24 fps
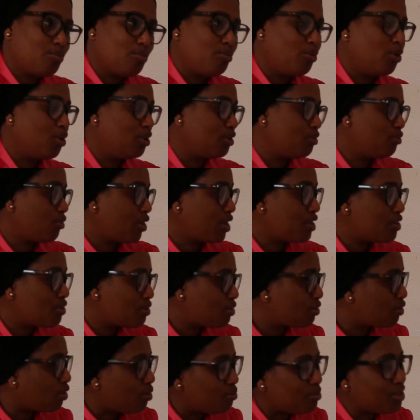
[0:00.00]
But when you're
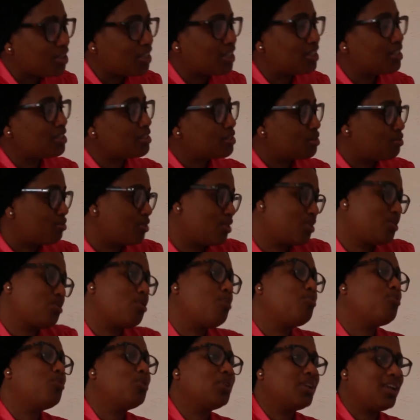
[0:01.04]
communicating with
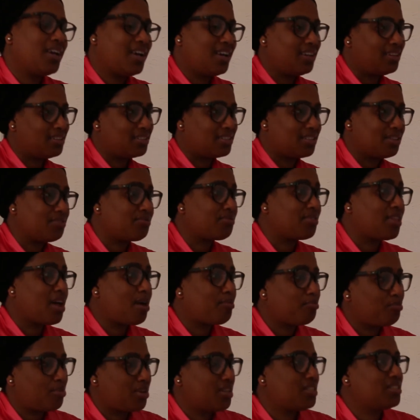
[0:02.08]
someone else, if
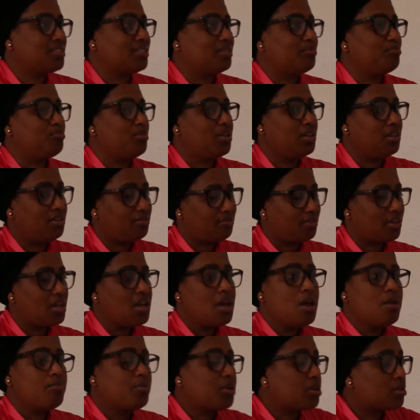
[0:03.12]
that person believes it,
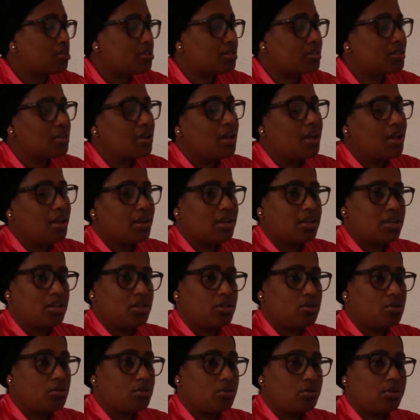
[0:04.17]
because
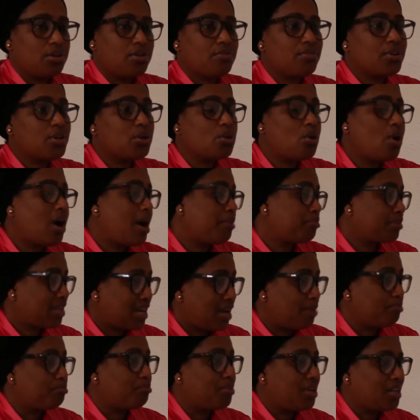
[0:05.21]
even though I'm
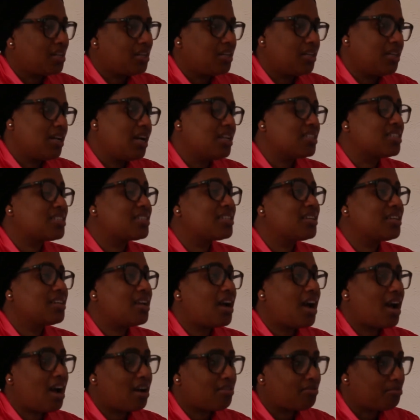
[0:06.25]
campaigning, I still
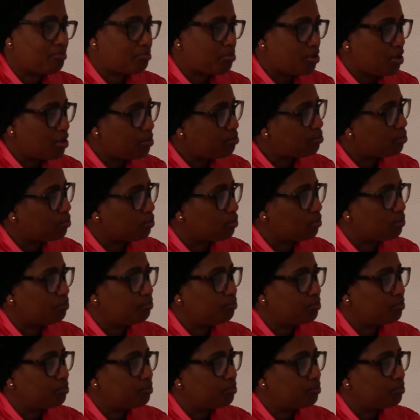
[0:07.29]
have people